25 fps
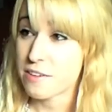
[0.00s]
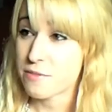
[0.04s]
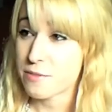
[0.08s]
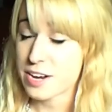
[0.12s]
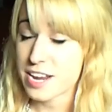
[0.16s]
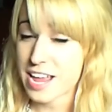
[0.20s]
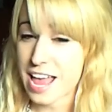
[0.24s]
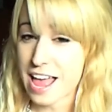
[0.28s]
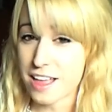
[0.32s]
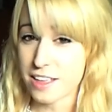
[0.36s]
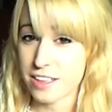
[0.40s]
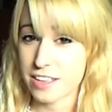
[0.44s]
in
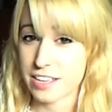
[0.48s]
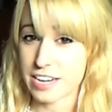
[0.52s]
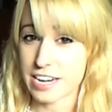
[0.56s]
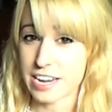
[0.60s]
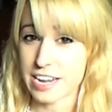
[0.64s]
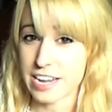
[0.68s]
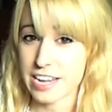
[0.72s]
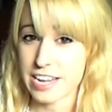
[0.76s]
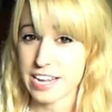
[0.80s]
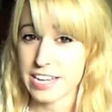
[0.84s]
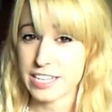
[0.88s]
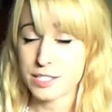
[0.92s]

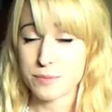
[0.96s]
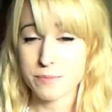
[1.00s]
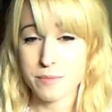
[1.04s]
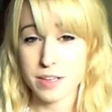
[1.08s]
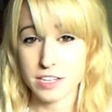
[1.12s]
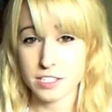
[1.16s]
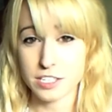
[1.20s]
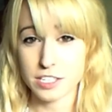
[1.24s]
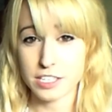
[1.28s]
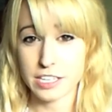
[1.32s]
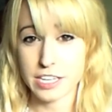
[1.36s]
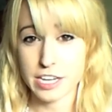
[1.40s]
reality, he's
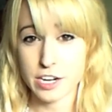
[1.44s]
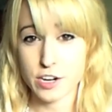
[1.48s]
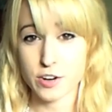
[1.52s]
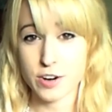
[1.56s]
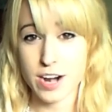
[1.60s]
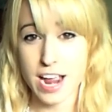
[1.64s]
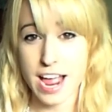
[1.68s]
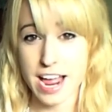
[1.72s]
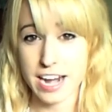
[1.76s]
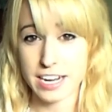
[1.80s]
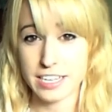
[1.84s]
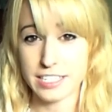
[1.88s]
mentally
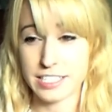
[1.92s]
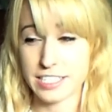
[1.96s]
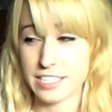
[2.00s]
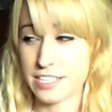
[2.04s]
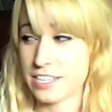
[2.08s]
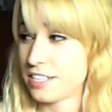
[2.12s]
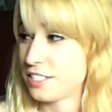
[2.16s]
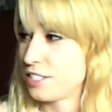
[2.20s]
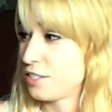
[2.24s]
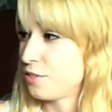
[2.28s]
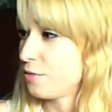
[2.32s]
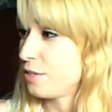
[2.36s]
cracked
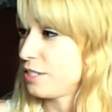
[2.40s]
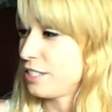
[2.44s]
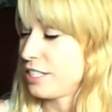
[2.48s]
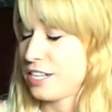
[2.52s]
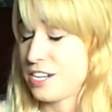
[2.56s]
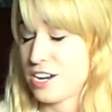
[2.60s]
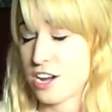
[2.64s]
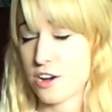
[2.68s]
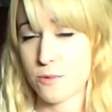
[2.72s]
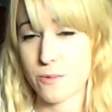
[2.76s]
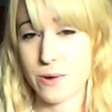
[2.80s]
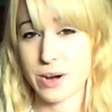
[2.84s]
and doesn't
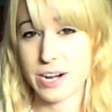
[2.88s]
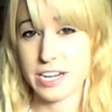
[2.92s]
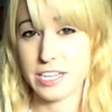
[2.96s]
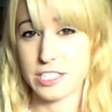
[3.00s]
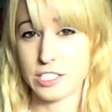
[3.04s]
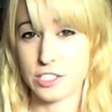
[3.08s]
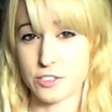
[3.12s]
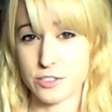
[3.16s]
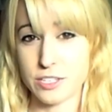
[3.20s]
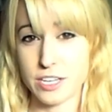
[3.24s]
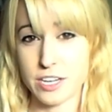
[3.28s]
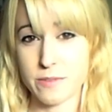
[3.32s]
really know what
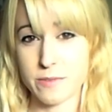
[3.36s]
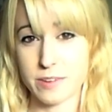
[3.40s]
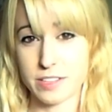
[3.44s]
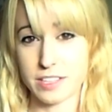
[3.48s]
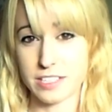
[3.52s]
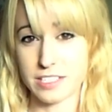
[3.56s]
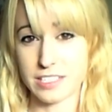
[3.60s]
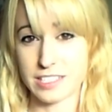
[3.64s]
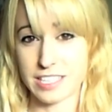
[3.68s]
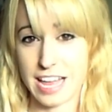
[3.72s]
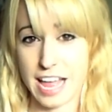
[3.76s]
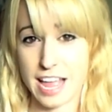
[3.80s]
he's doing
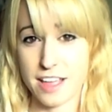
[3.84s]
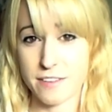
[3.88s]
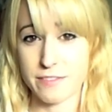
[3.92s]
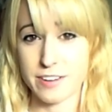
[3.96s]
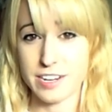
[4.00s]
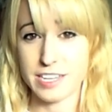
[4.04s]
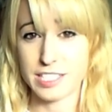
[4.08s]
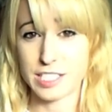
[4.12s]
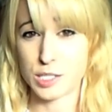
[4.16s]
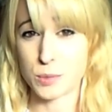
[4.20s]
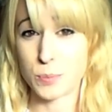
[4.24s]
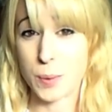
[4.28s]
with his life
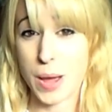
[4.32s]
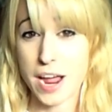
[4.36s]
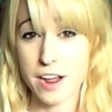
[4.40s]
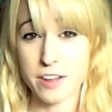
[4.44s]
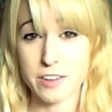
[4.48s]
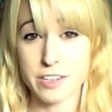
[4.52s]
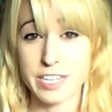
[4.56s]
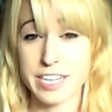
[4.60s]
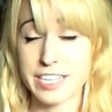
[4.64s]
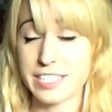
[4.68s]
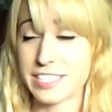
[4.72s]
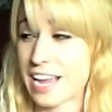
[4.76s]
and is
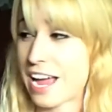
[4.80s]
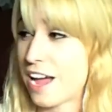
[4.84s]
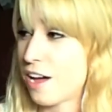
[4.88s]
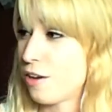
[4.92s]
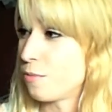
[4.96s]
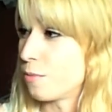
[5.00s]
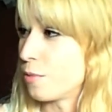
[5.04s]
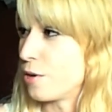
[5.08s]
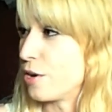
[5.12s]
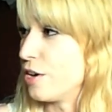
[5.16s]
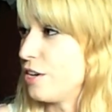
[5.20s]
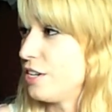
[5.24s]
spiraling
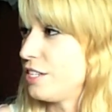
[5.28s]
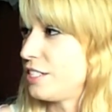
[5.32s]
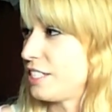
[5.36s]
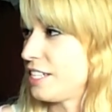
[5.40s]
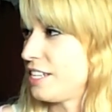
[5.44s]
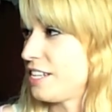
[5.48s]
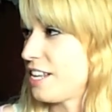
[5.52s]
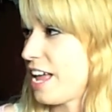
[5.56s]
downwards,